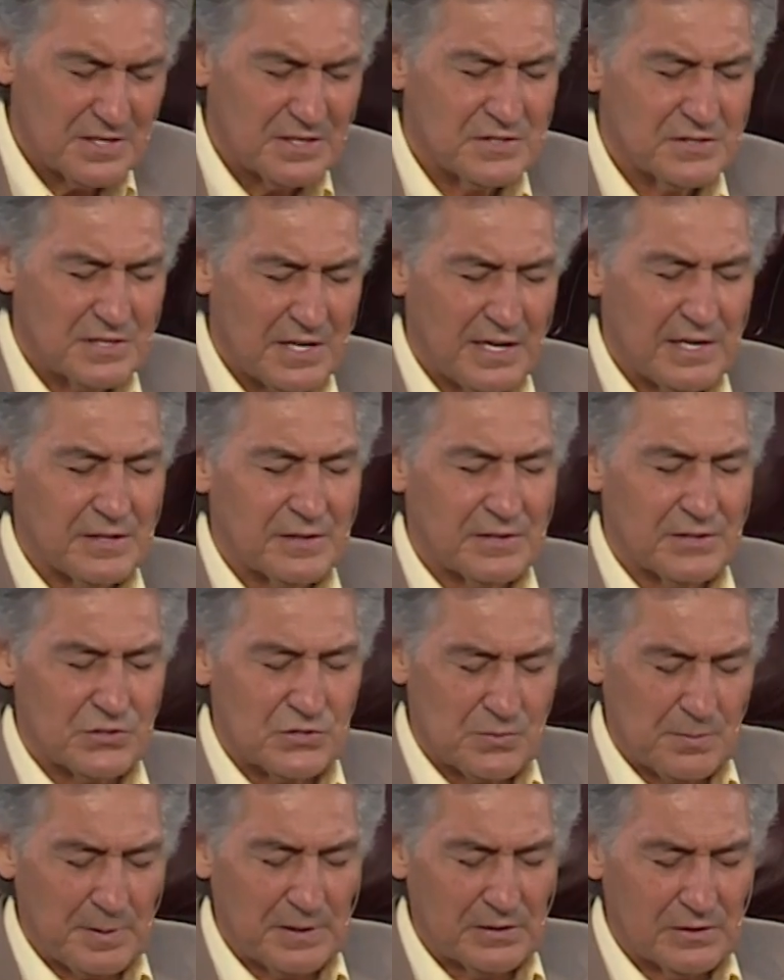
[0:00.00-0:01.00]
saith the
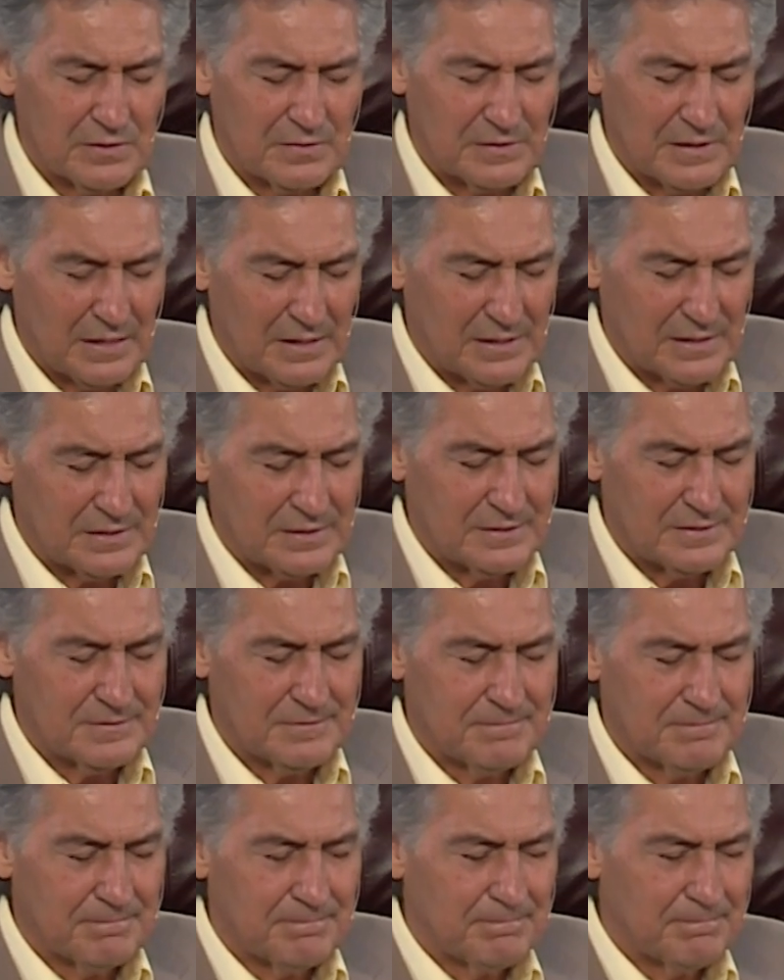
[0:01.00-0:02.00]
Spirit of God.
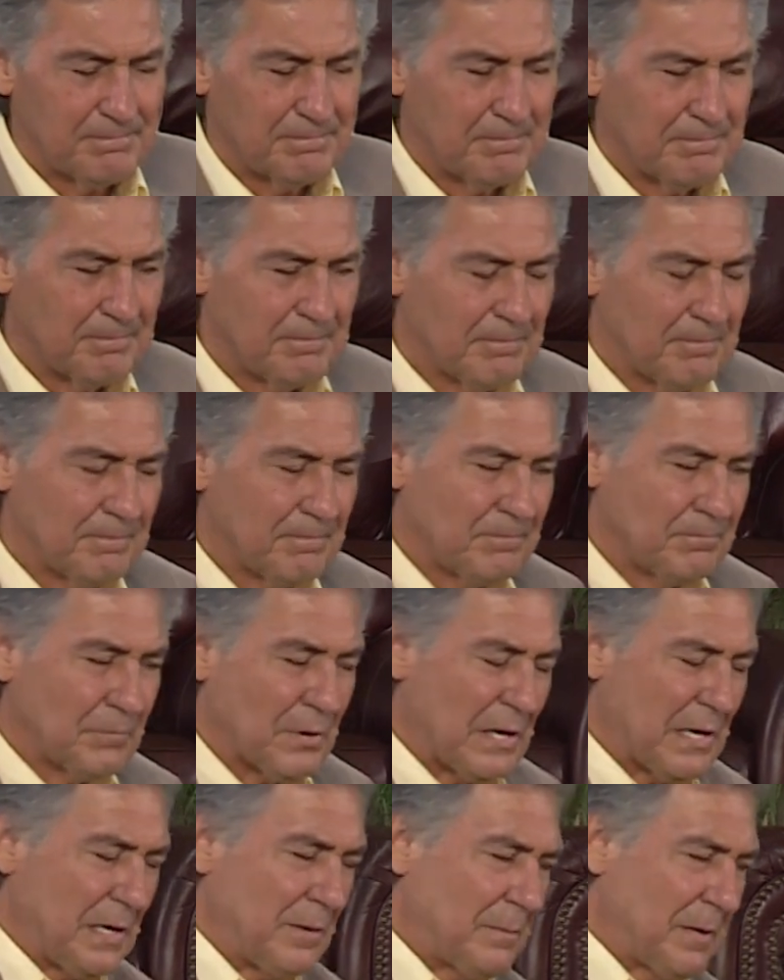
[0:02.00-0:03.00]

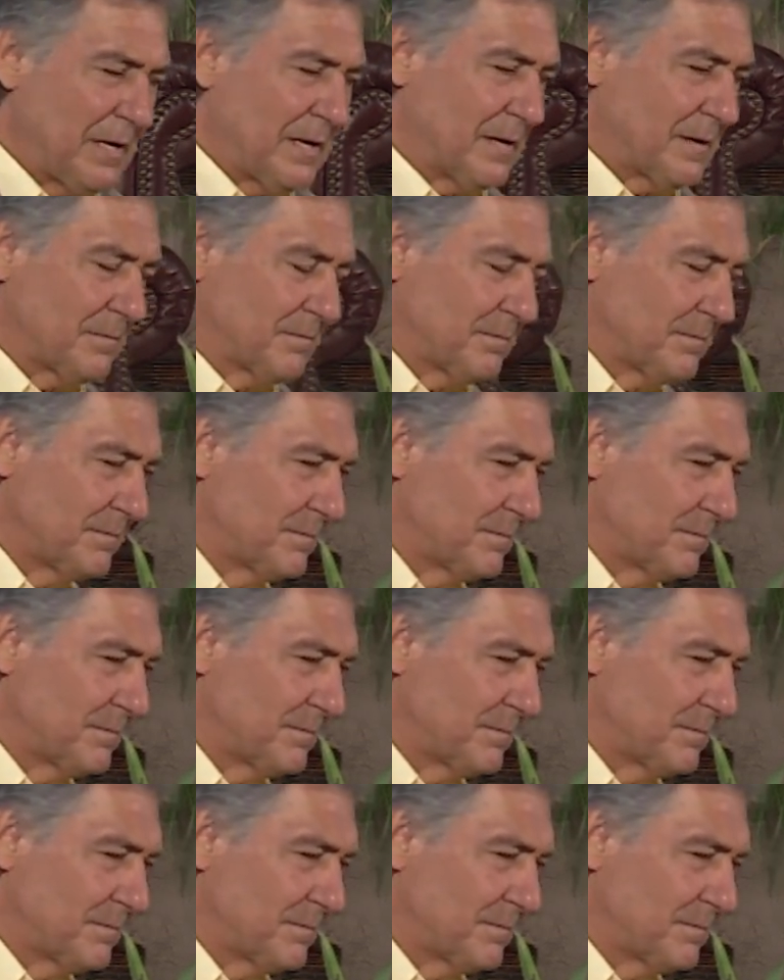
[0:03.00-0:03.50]
Amen.